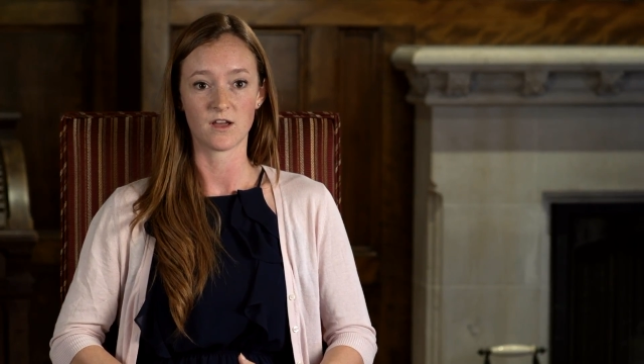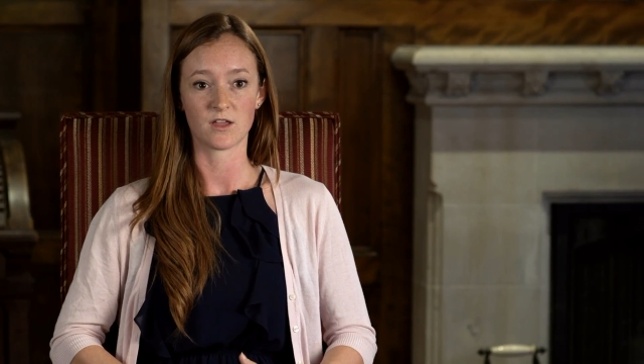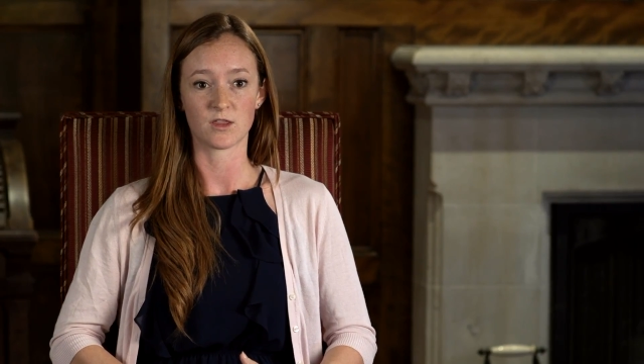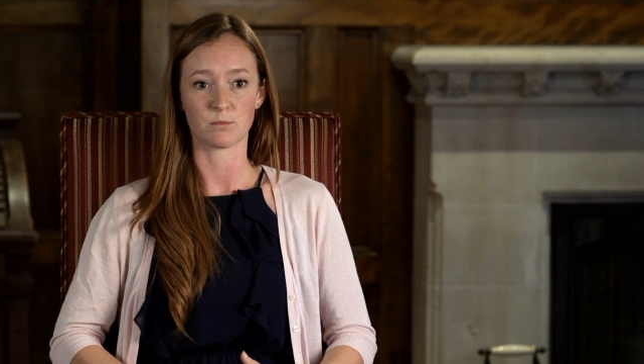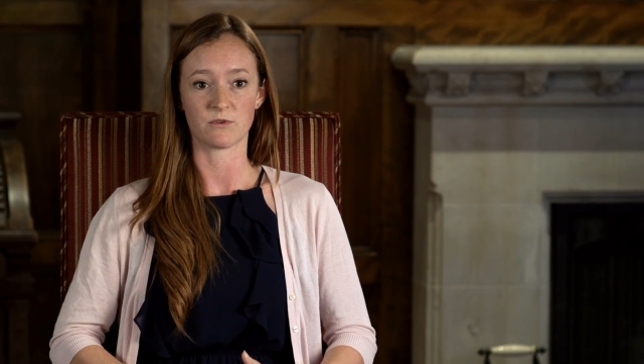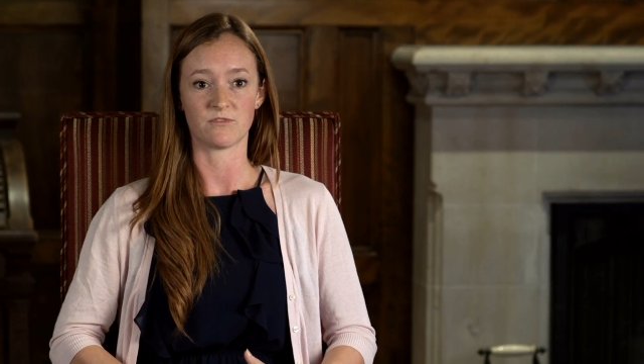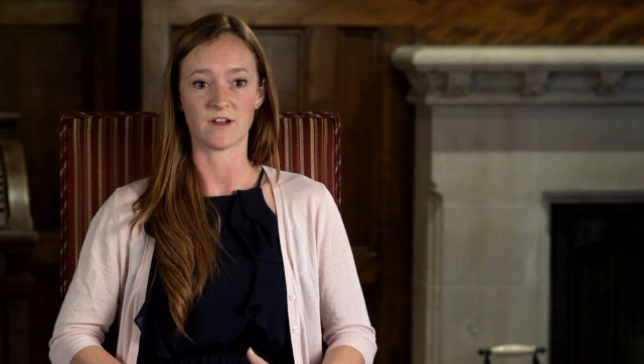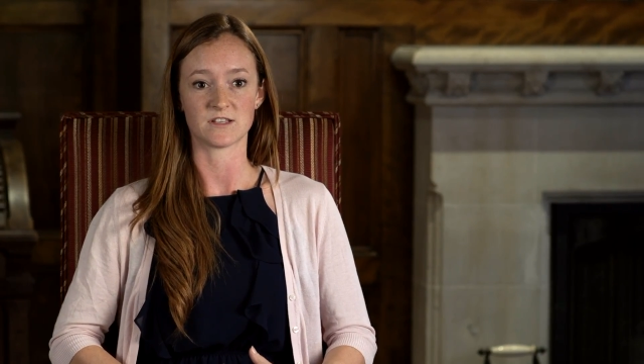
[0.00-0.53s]
The
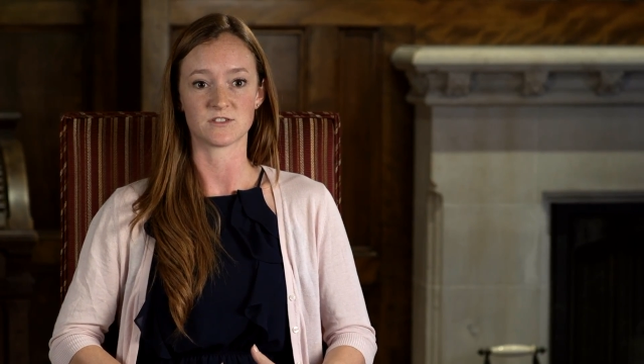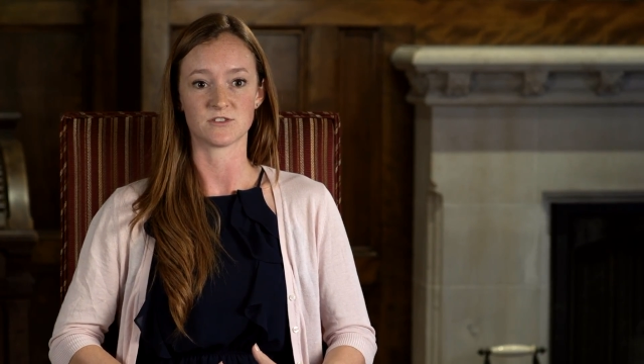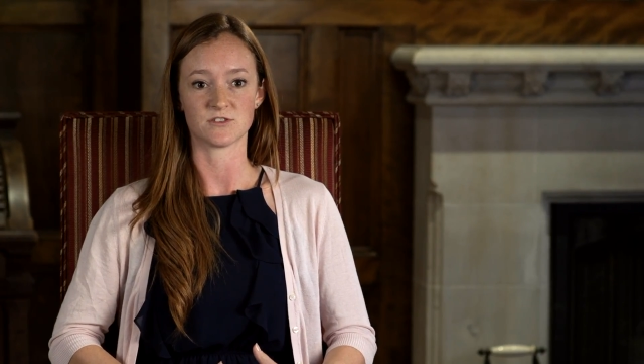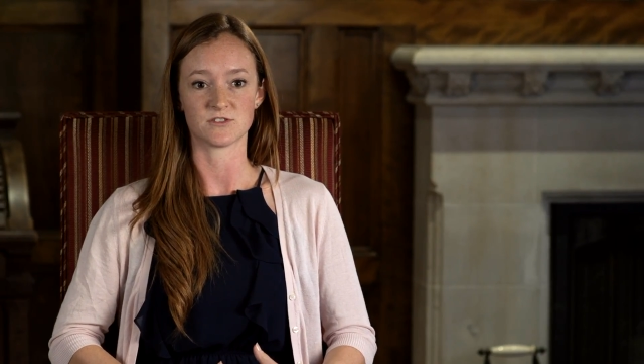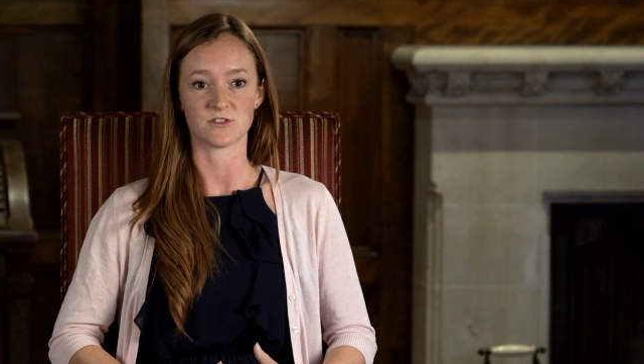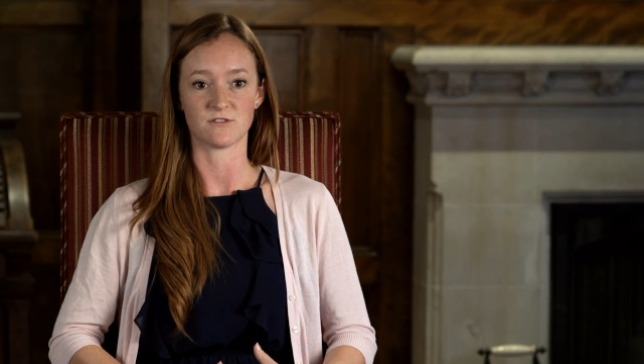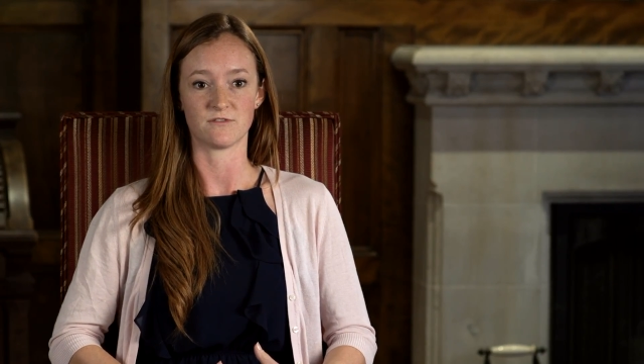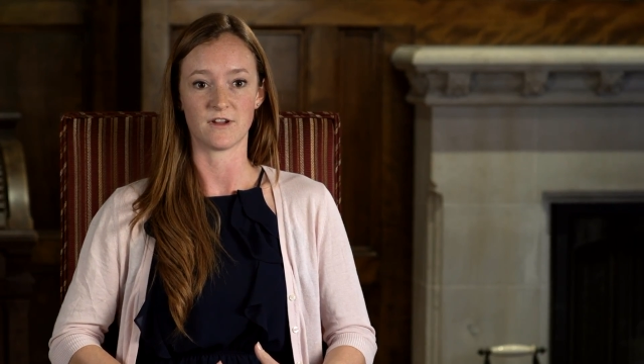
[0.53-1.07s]

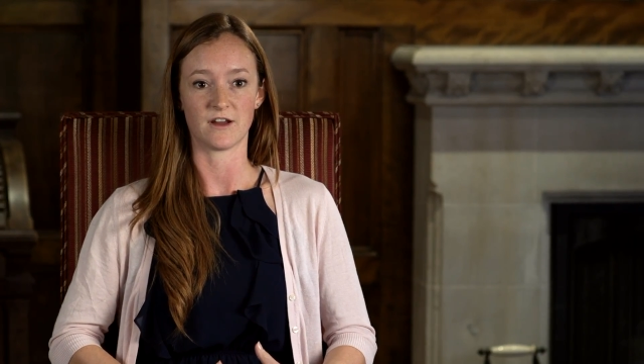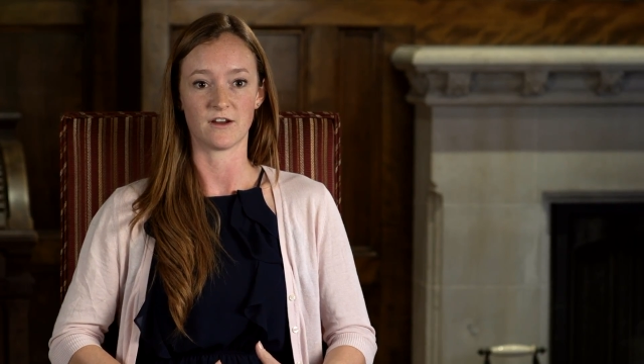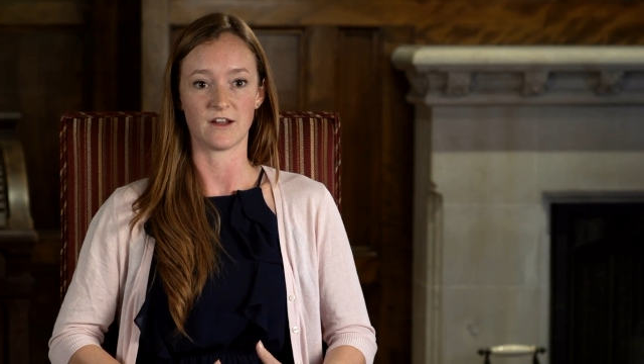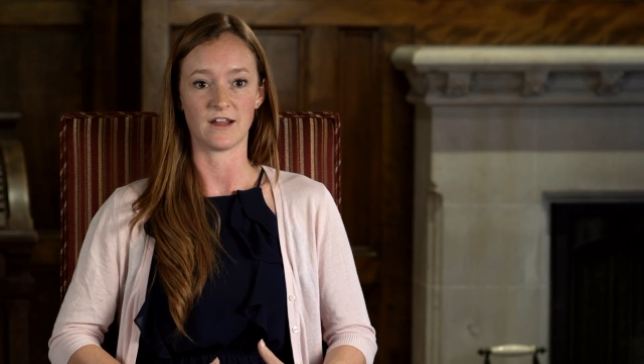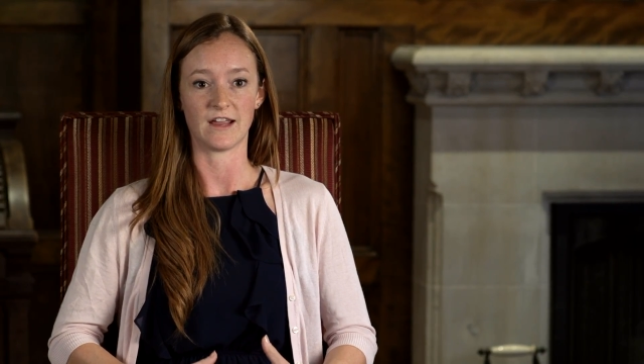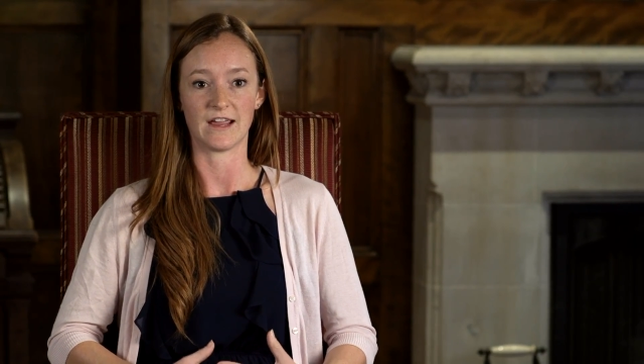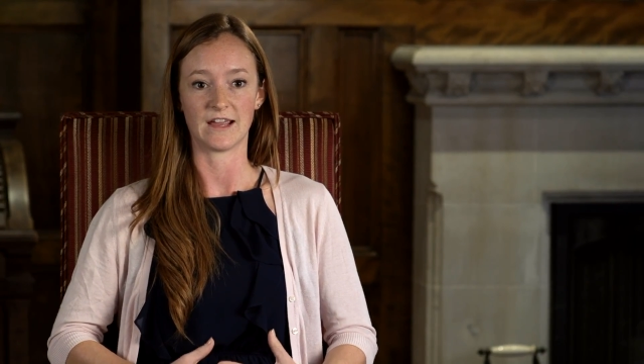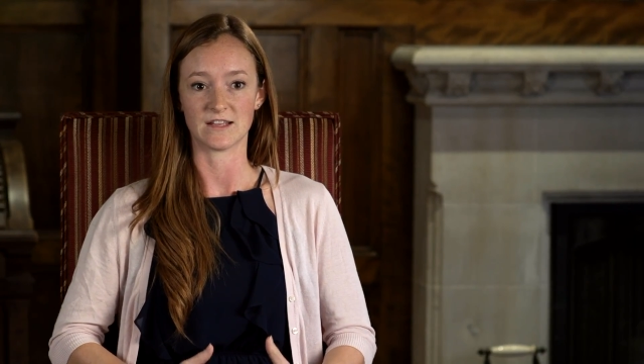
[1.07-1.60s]
professors are
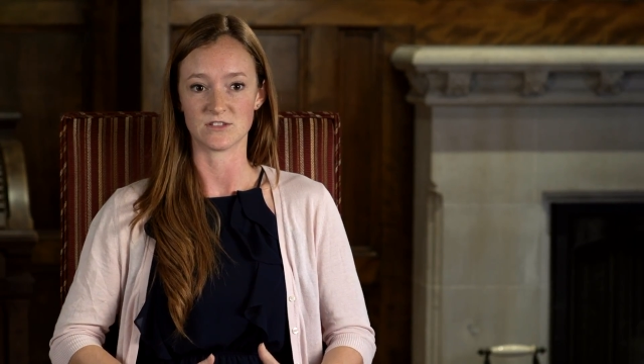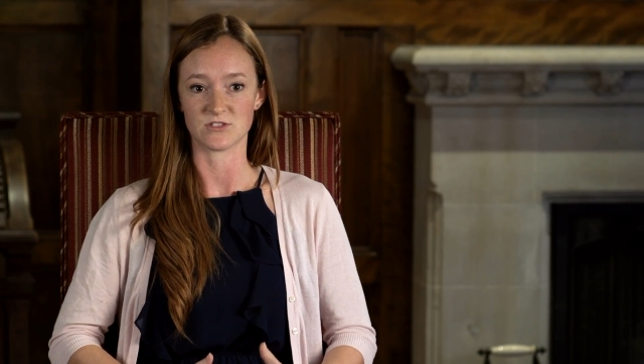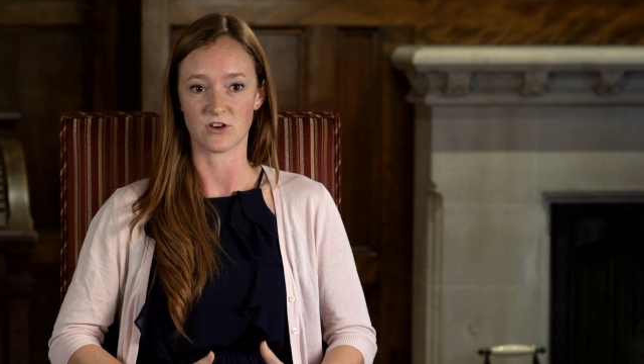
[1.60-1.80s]
very hands